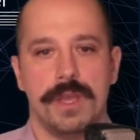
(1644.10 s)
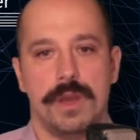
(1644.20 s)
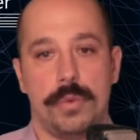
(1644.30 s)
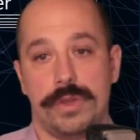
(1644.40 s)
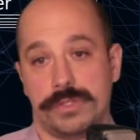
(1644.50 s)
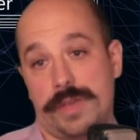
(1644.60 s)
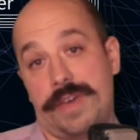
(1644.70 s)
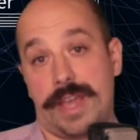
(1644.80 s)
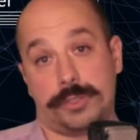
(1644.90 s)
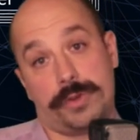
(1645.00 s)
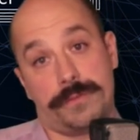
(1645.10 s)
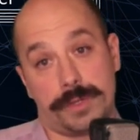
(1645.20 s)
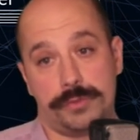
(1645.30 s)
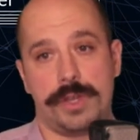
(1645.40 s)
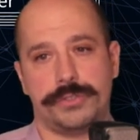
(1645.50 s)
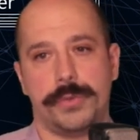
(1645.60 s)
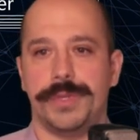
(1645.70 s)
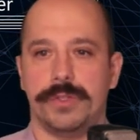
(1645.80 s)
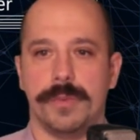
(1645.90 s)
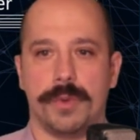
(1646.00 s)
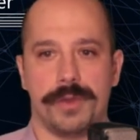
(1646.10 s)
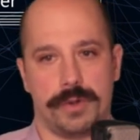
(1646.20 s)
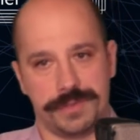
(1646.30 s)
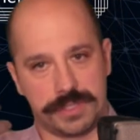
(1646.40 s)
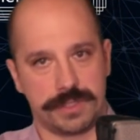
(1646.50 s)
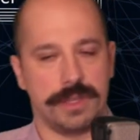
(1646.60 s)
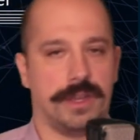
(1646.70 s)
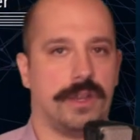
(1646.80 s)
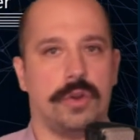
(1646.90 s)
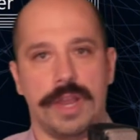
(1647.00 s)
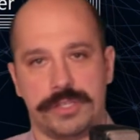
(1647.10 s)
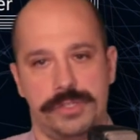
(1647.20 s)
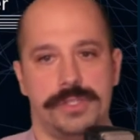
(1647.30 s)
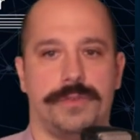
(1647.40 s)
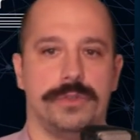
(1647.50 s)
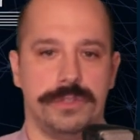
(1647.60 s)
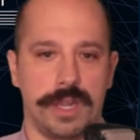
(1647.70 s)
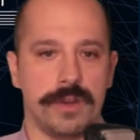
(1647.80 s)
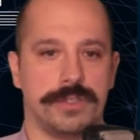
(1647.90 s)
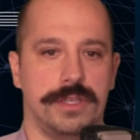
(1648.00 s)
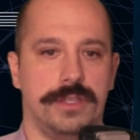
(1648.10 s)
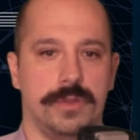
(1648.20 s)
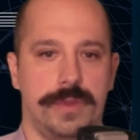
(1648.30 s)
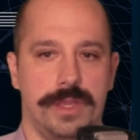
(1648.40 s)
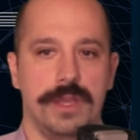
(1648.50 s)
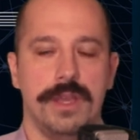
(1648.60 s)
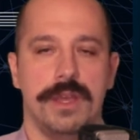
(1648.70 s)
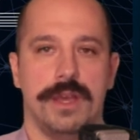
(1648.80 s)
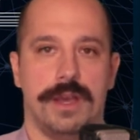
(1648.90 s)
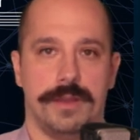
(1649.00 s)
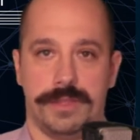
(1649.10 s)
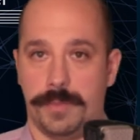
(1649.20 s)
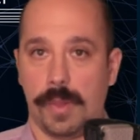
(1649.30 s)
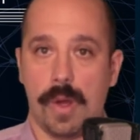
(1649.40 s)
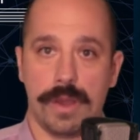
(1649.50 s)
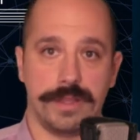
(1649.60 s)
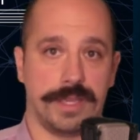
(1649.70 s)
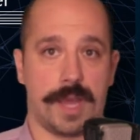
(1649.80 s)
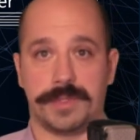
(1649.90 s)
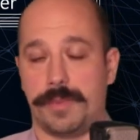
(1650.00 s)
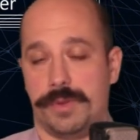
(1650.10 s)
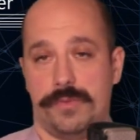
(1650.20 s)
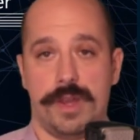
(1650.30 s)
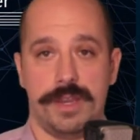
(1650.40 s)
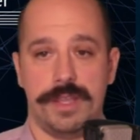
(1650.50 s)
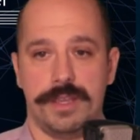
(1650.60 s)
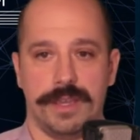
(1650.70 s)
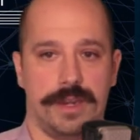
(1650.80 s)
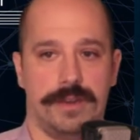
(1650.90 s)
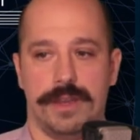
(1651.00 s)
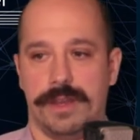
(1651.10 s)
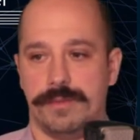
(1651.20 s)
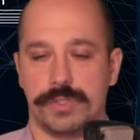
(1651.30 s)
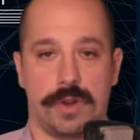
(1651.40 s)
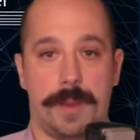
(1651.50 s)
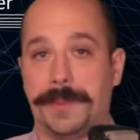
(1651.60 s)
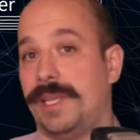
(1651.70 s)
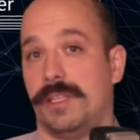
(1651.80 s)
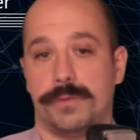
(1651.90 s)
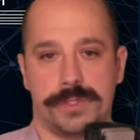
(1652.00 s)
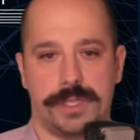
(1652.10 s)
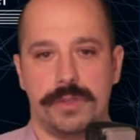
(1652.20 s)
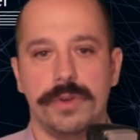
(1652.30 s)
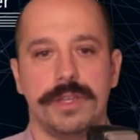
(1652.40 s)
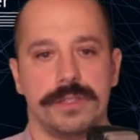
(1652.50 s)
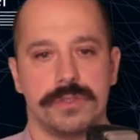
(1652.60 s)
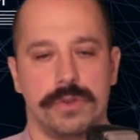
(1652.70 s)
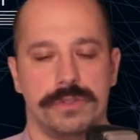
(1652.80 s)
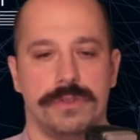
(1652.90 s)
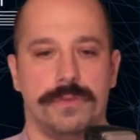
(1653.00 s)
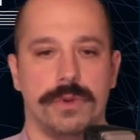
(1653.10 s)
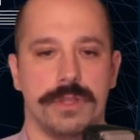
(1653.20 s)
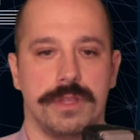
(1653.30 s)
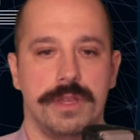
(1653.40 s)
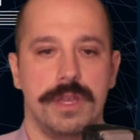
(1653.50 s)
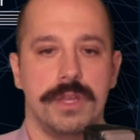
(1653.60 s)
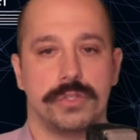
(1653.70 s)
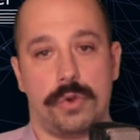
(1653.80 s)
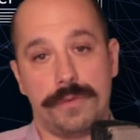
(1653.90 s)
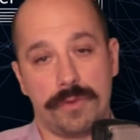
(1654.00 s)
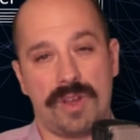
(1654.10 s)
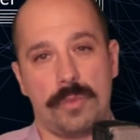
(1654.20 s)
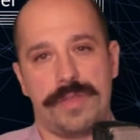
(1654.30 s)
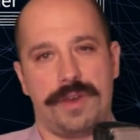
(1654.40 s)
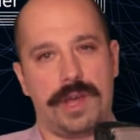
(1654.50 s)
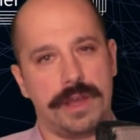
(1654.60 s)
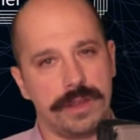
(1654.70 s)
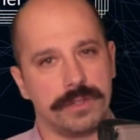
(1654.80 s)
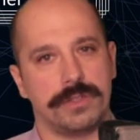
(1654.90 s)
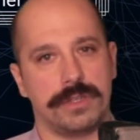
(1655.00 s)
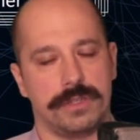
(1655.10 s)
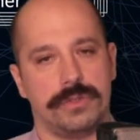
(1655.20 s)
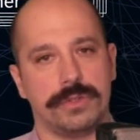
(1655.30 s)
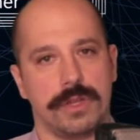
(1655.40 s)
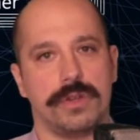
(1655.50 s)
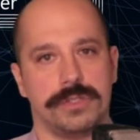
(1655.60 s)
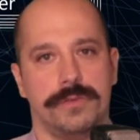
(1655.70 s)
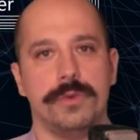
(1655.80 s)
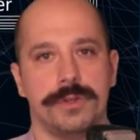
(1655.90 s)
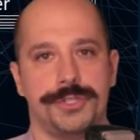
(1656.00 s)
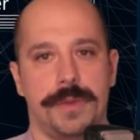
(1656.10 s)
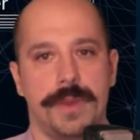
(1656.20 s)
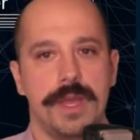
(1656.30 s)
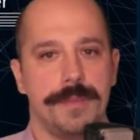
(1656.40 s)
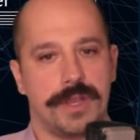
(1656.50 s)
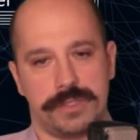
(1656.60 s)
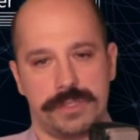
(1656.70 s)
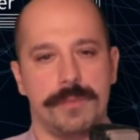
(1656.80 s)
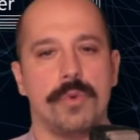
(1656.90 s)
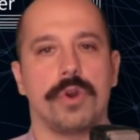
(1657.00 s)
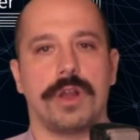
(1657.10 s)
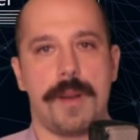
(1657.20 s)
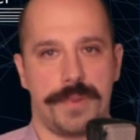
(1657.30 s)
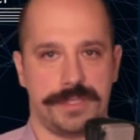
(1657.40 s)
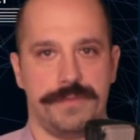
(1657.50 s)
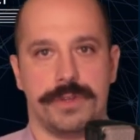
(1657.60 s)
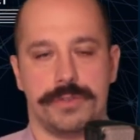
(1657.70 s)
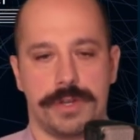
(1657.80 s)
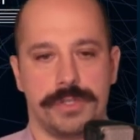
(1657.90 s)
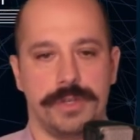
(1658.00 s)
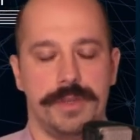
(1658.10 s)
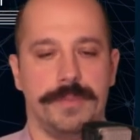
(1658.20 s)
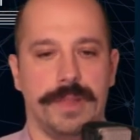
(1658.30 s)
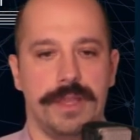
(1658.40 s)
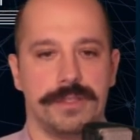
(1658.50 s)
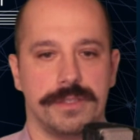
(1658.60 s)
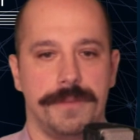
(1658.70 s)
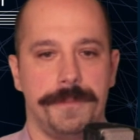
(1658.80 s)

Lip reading: We also have extra infrastructure. We need to deploy all of these collections of containers that need to be deployed and kept up and running and sort of updated for security and so on and so forth. So overall, we have a higher total cost of ownership because there's a more complex infrastructure in place.